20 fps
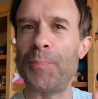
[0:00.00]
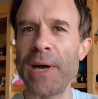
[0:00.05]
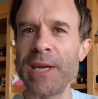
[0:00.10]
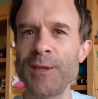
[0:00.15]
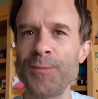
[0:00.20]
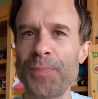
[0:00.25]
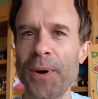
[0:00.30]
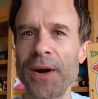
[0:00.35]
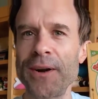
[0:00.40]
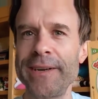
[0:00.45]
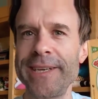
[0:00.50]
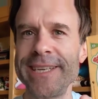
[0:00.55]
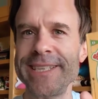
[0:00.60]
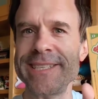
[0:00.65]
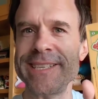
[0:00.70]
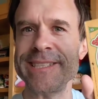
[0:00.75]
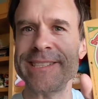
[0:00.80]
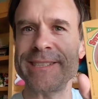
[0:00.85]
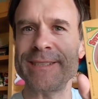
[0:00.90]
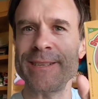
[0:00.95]
Best part
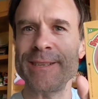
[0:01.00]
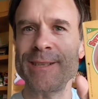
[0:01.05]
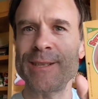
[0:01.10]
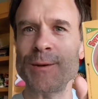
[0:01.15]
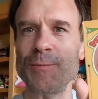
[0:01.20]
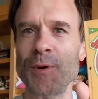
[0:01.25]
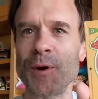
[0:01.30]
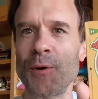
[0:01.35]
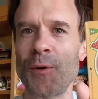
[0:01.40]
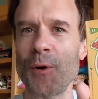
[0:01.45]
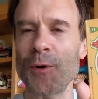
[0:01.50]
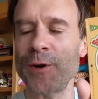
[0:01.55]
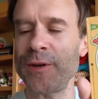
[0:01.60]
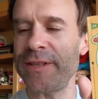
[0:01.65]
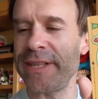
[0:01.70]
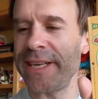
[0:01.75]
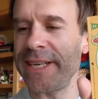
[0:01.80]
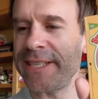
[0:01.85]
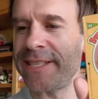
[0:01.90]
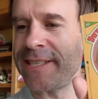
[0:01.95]
is someone
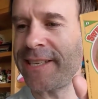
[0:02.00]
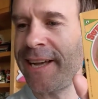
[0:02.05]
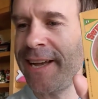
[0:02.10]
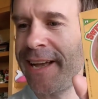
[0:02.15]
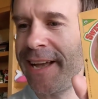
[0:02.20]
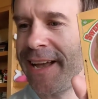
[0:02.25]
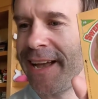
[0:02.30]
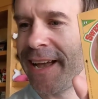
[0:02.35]
ordered this